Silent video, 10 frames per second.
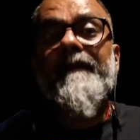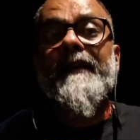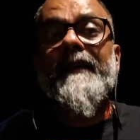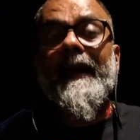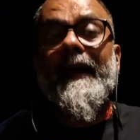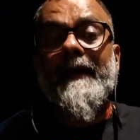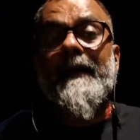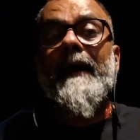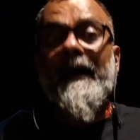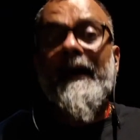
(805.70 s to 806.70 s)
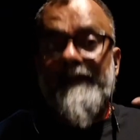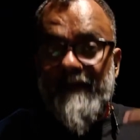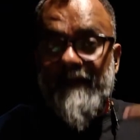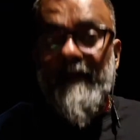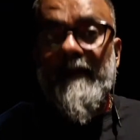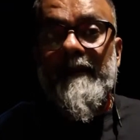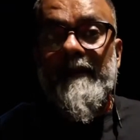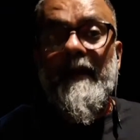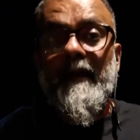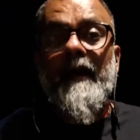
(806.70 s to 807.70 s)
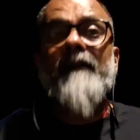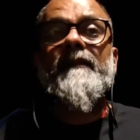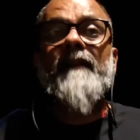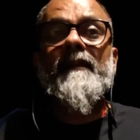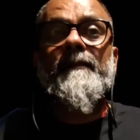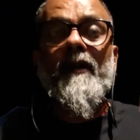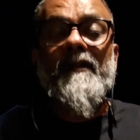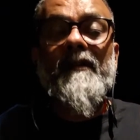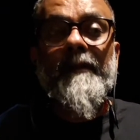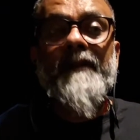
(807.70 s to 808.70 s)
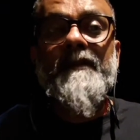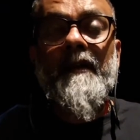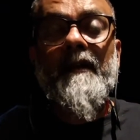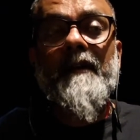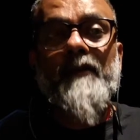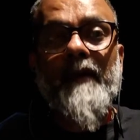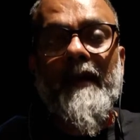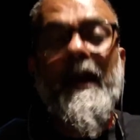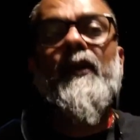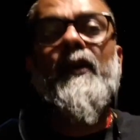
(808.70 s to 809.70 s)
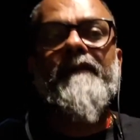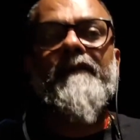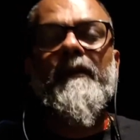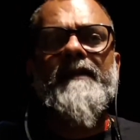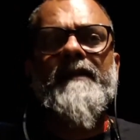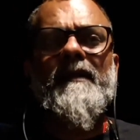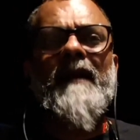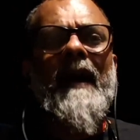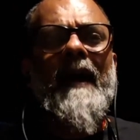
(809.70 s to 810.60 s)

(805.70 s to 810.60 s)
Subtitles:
take as journalists, as responsible journalists, to get you information. And